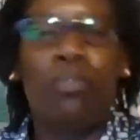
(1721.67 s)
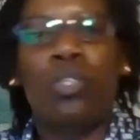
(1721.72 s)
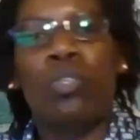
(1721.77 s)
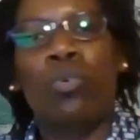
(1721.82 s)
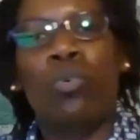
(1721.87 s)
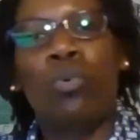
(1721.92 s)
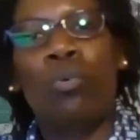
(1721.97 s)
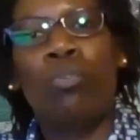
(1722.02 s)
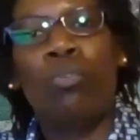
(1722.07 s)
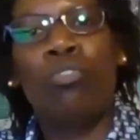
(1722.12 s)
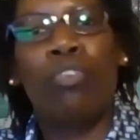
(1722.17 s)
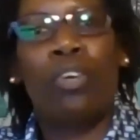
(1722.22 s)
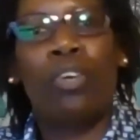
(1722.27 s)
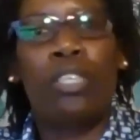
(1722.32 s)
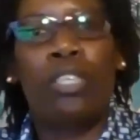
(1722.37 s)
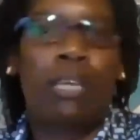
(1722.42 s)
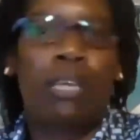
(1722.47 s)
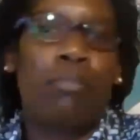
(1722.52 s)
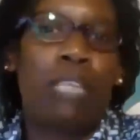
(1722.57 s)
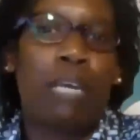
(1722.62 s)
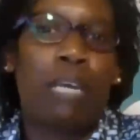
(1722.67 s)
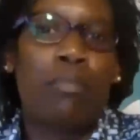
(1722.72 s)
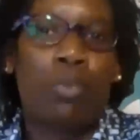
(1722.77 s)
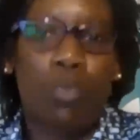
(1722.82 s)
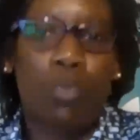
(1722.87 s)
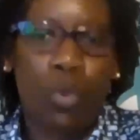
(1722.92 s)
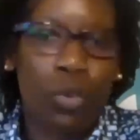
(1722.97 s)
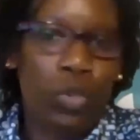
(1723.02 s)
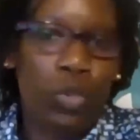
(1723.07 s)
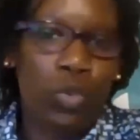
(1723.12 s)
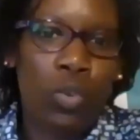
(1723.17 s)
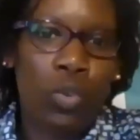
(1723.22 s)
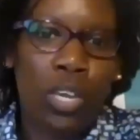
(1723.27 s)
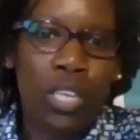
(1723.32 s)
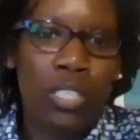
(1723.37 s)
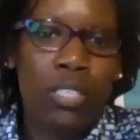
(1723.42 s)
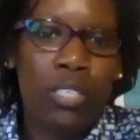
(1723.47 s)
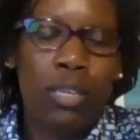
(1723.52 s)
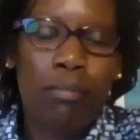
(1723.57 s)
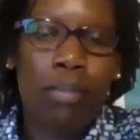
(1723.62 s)
So for sometimes we also
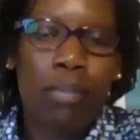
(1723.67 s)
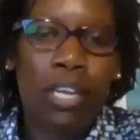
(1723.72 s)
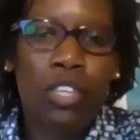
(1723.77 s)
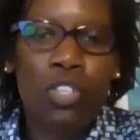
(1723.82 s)
get some